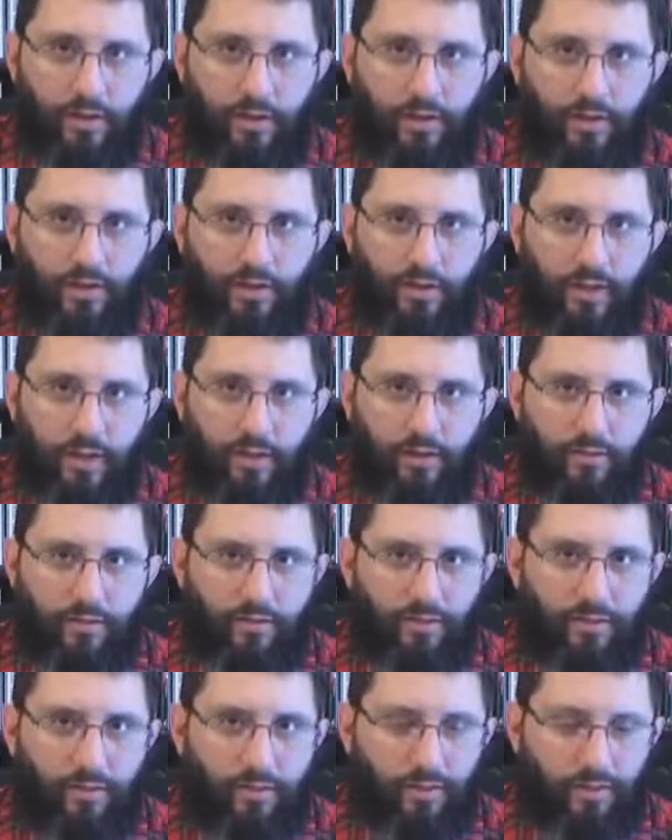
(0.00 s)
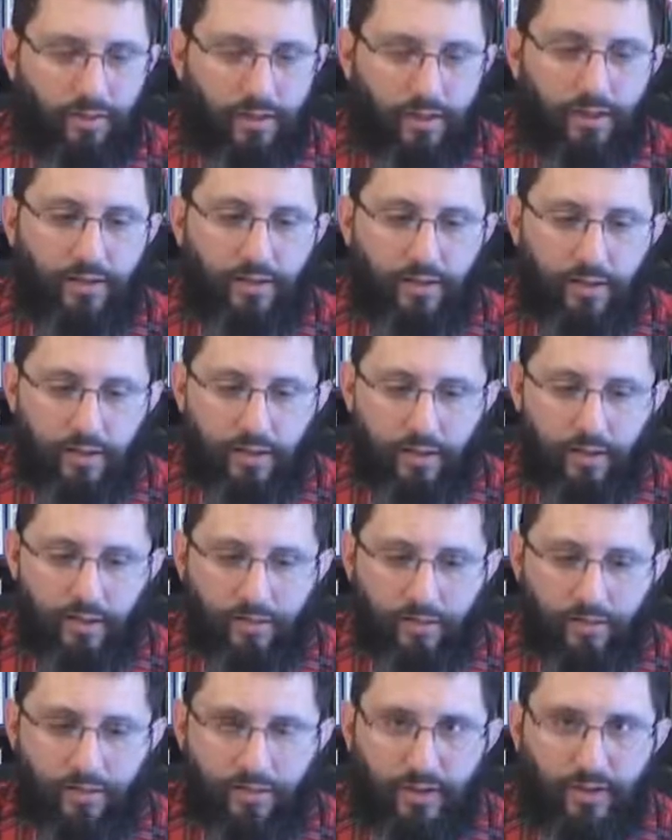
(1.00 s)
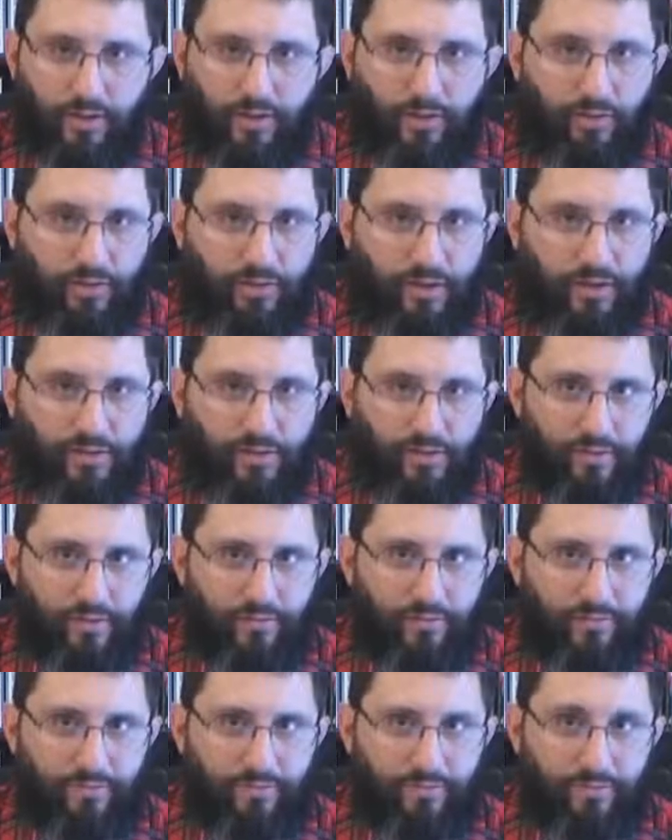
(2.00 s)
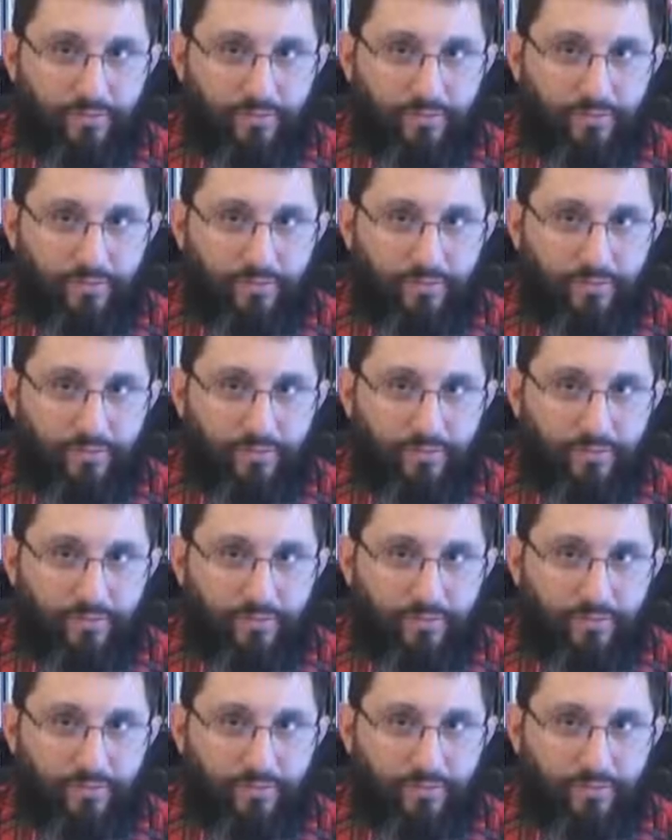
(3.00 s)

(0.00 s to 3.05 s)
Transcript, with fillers: You say, Okay, uh, you say you're a Christian.